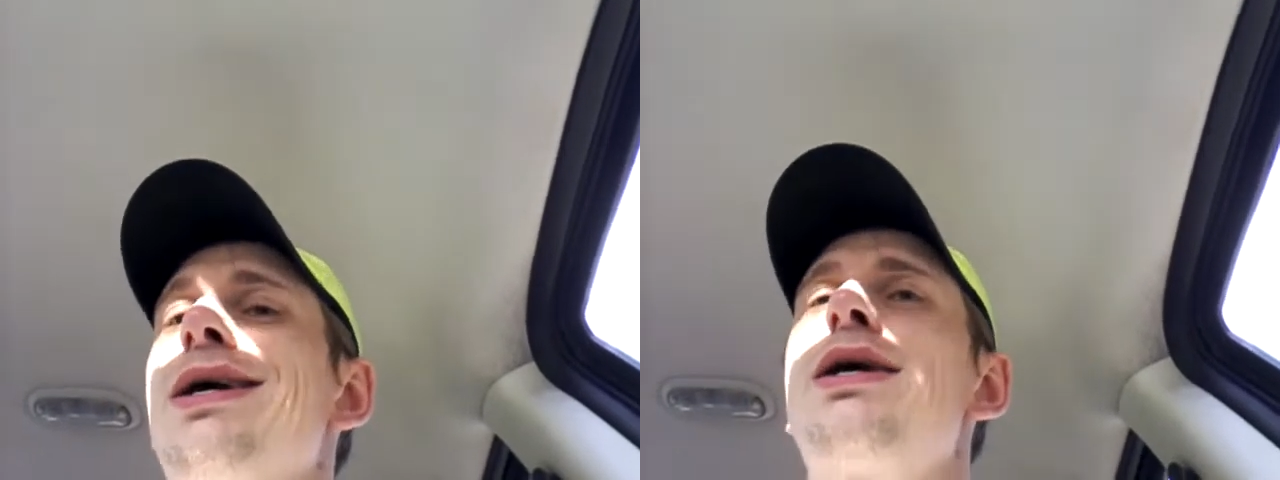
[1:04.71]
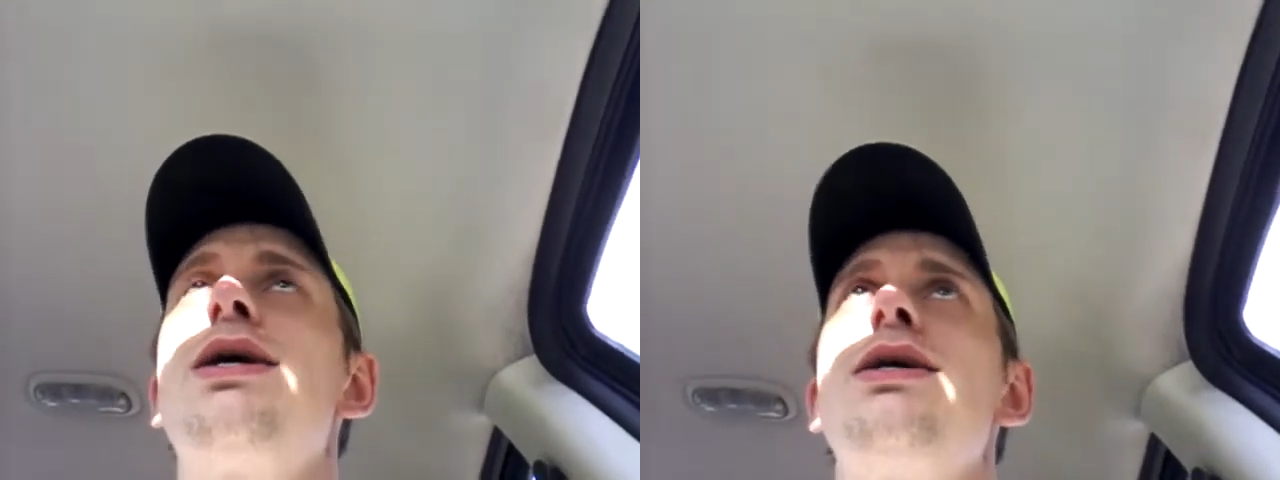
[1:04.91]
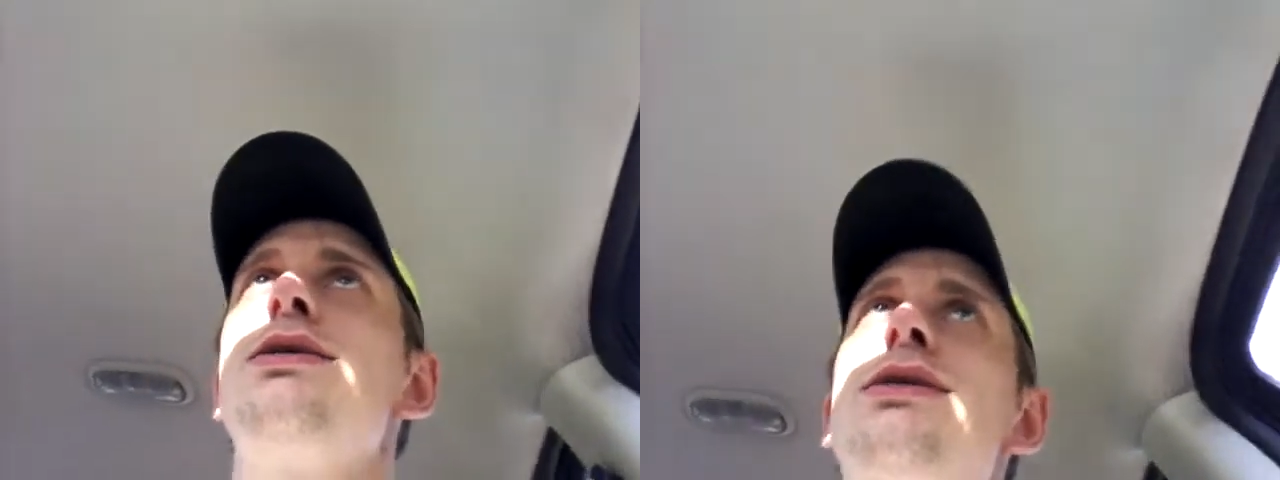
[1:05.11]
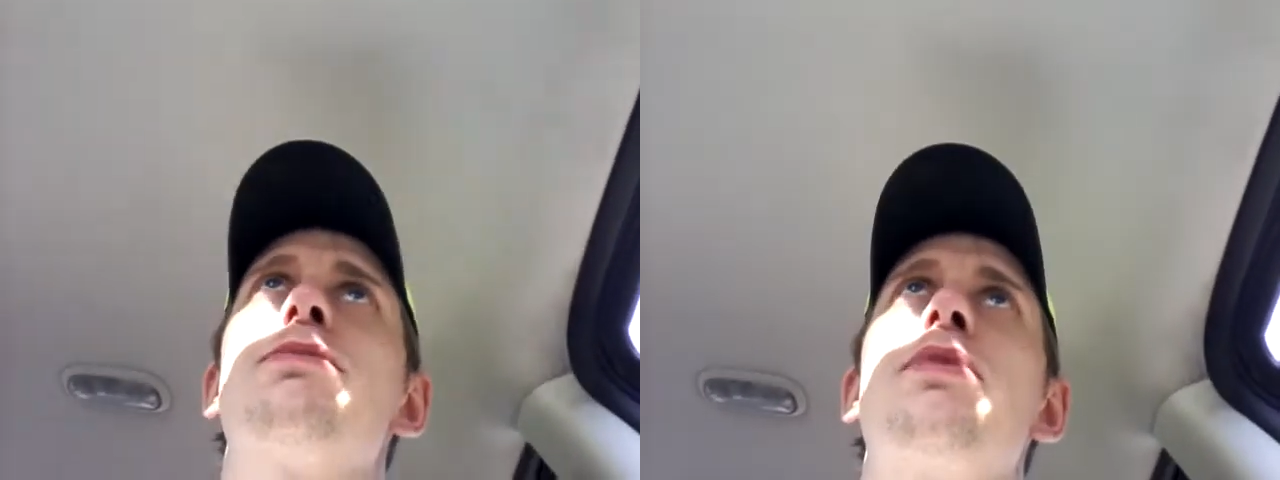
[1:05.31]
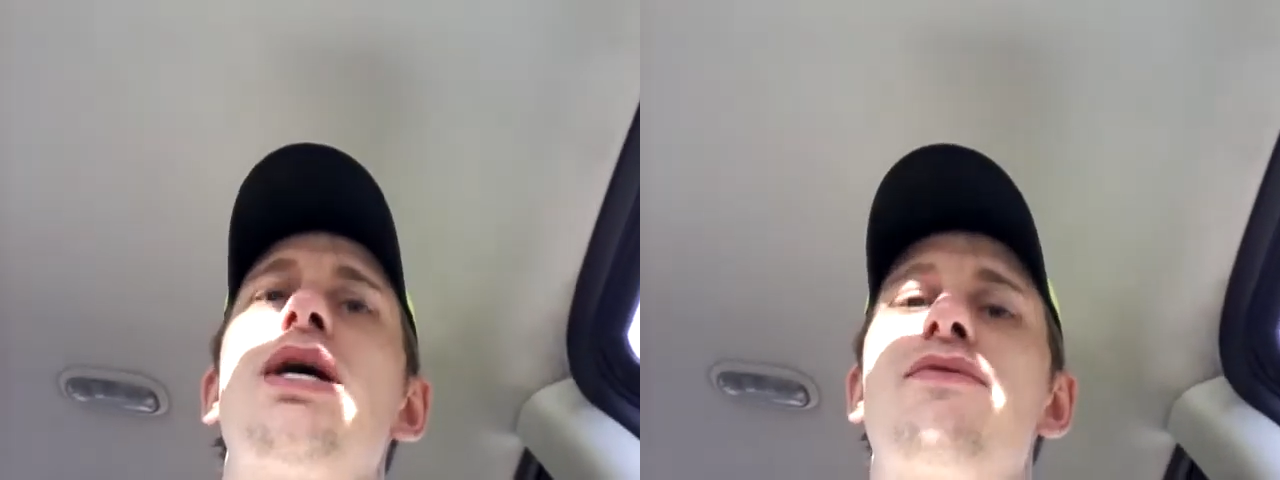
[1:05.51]
think
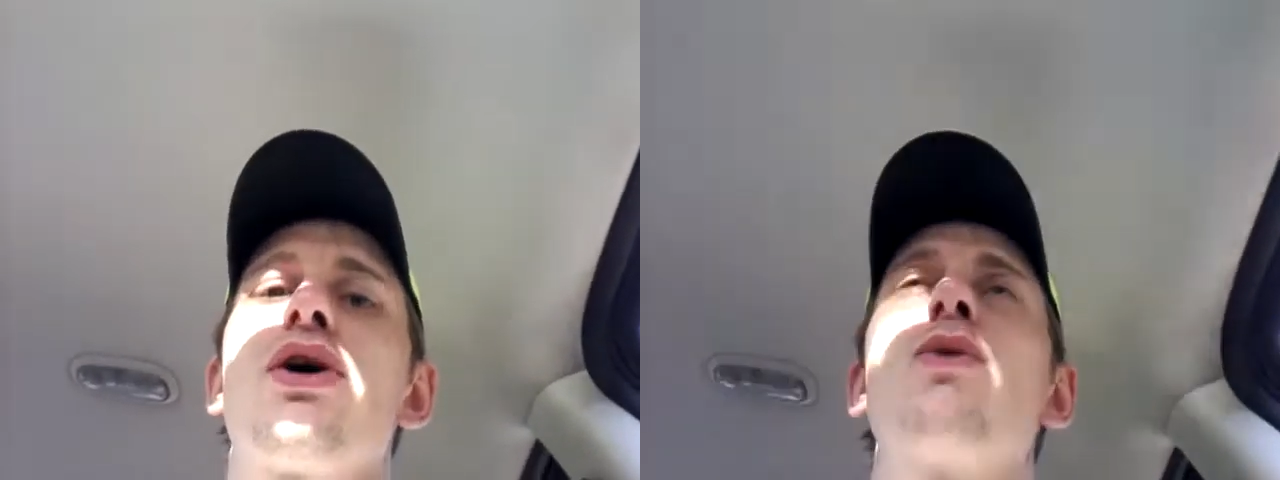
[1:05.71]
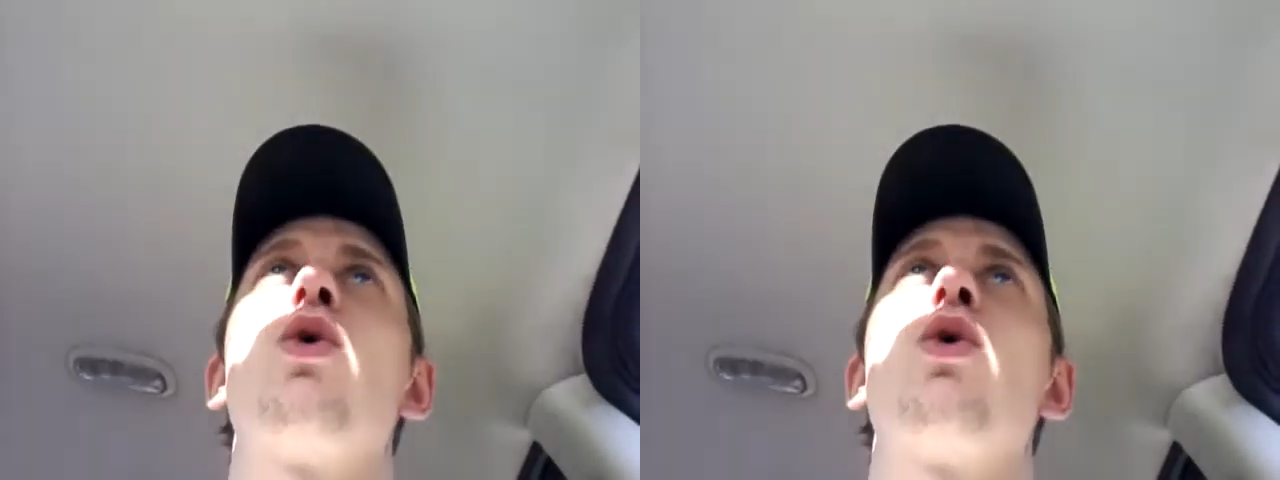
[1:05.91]
he's being very